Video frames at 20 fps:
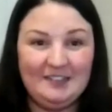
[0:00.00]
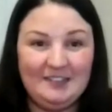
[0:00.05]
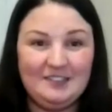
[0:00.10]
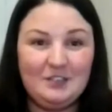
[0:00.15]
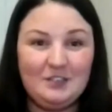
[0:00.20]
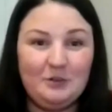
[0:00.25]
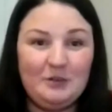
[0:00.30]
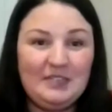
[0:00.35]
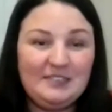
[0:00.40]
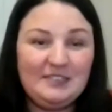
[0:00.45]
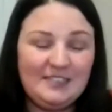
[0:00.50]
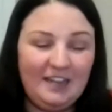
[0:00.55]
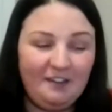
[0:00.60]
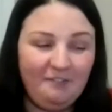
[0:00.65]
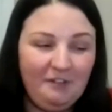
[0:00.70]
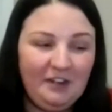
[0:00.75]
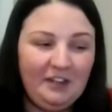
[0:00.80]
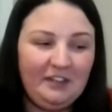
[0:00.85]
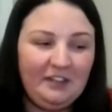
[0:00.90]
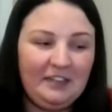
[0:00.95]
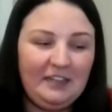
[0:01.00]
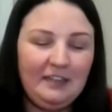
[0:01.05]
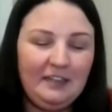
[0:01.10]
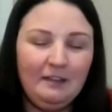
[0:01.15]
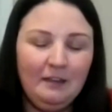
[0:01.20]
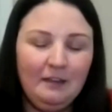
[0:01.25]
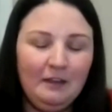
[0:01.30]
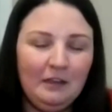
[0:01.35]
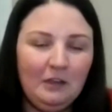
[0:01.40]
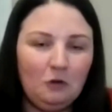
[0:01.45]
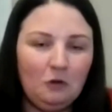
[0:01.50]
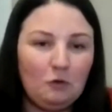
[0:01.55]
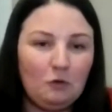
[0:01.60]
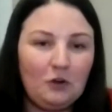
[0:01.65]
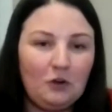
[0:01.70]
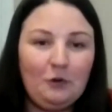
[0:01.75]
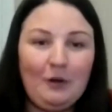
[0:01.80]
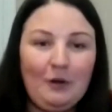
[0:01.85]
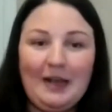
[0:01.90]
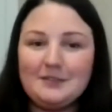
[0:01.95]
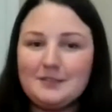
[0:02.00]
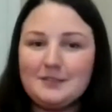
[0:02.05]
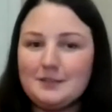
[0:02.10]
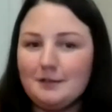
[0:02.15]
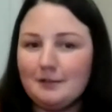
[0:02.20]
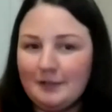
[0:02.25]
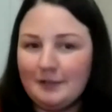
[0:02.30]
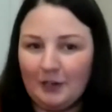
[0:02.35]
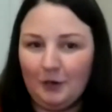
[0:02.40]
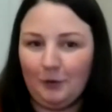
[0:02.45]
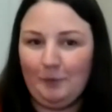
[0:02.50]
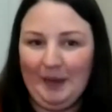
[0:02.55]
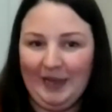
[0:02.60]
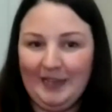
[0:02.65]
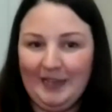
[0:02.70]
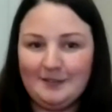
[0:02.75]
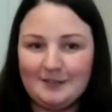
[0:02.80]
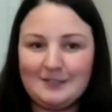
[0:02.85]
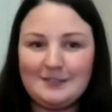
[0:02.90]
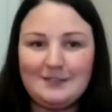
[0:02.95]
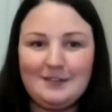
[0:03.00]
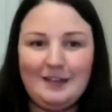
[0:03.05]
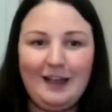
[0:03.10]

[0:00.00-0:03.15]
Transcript: So he's definitely regressed a little bit,